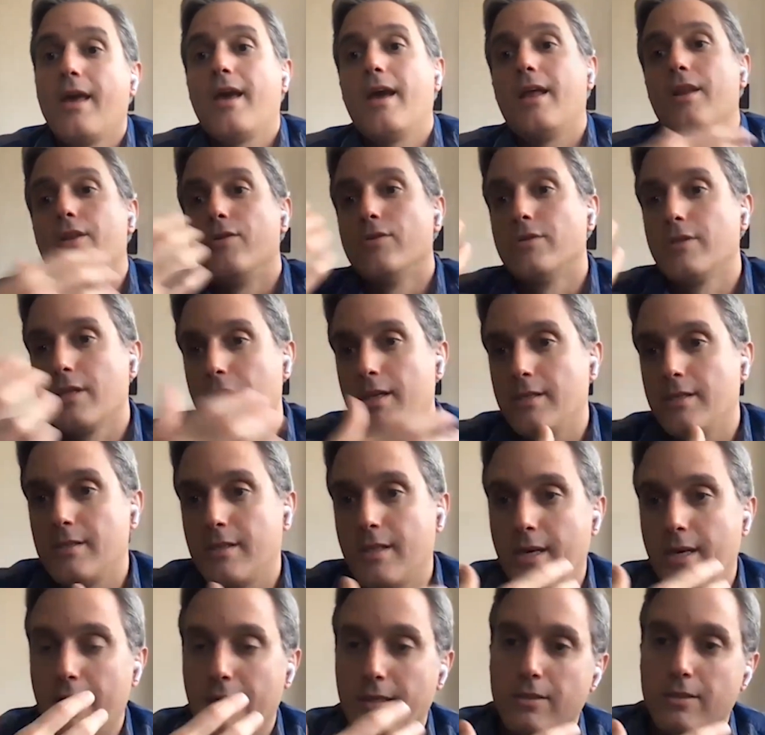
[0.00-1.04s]
and using these
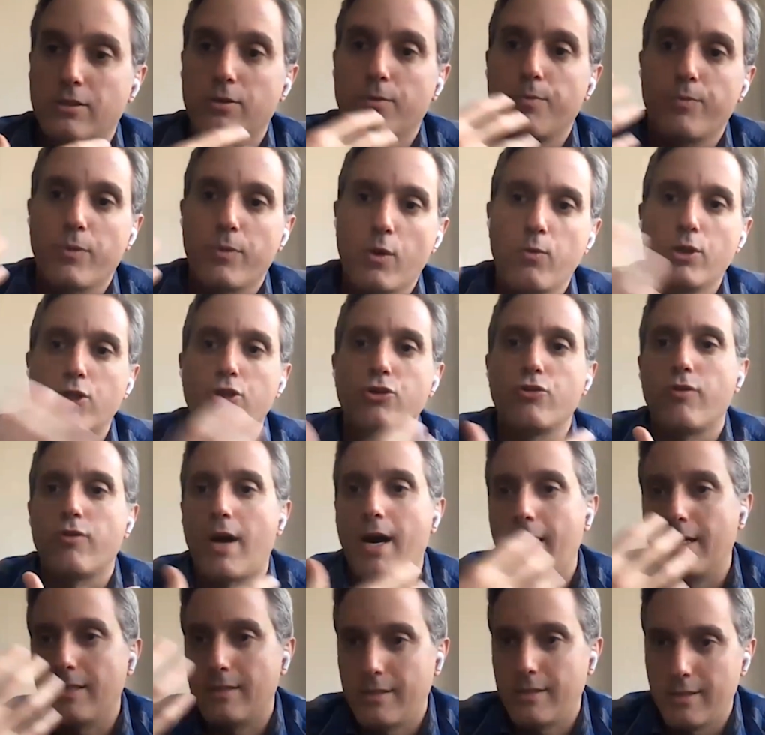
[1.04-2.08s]
things, we
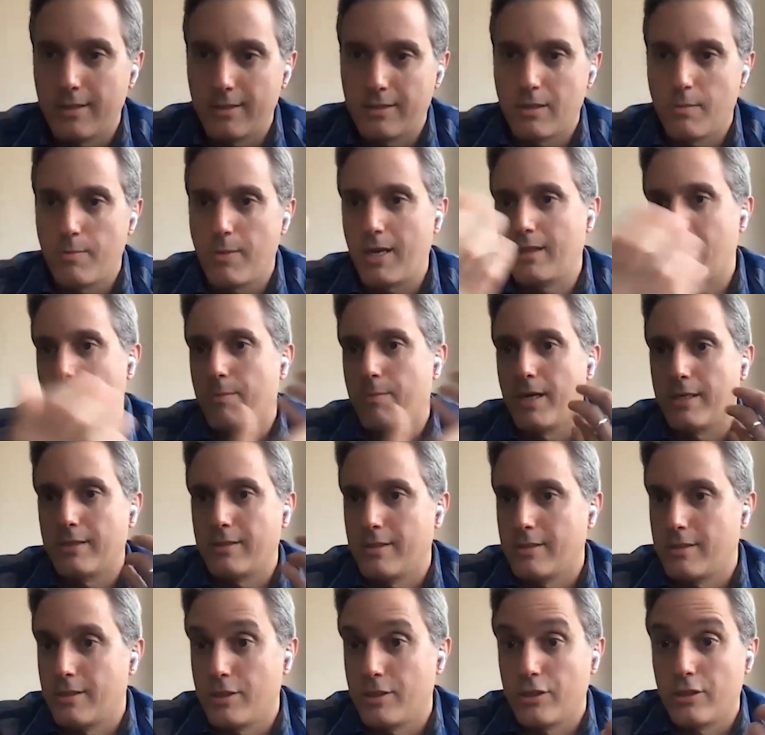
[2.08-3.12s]
try to make the
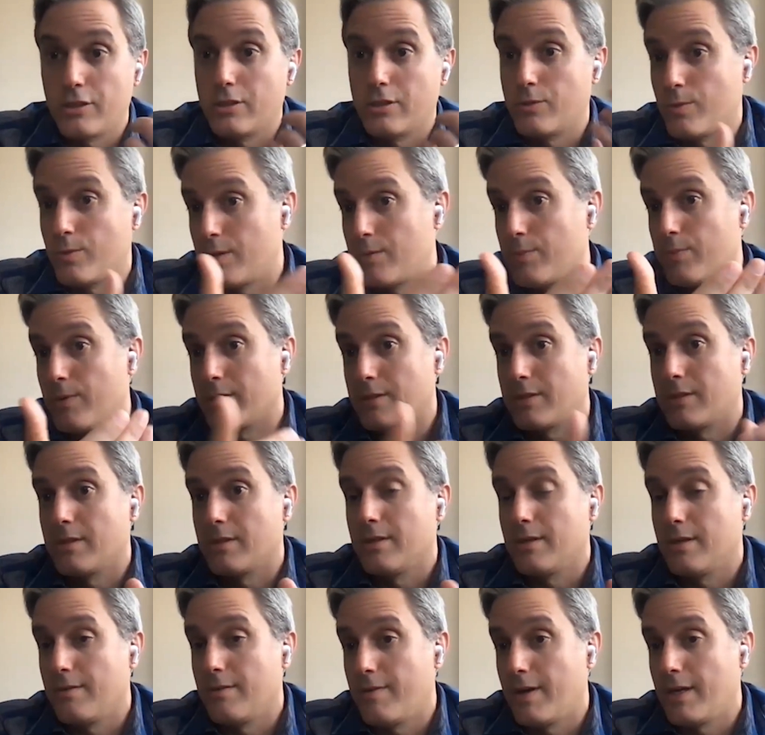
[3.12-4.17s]
best decisions with what's
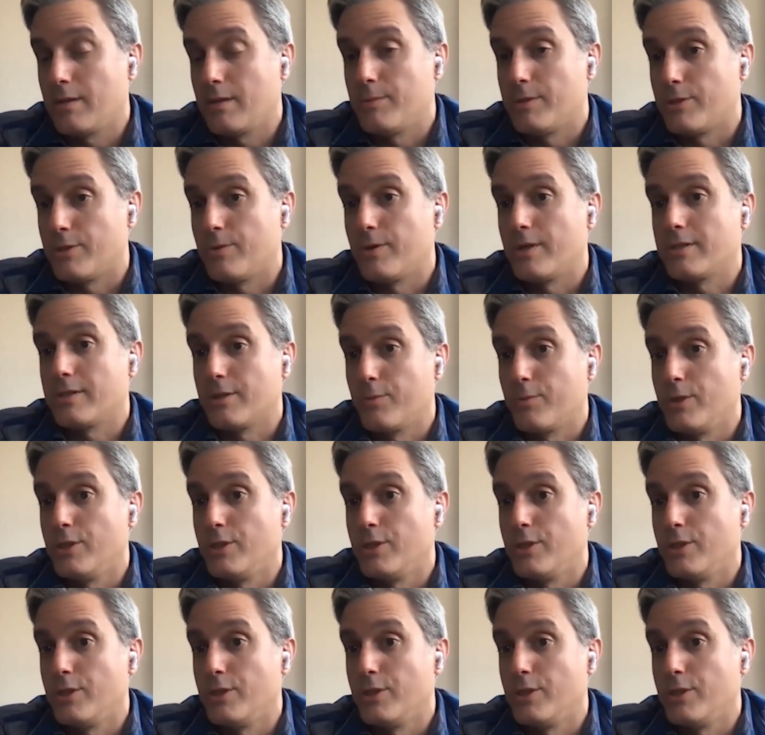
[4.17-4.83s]
available to us.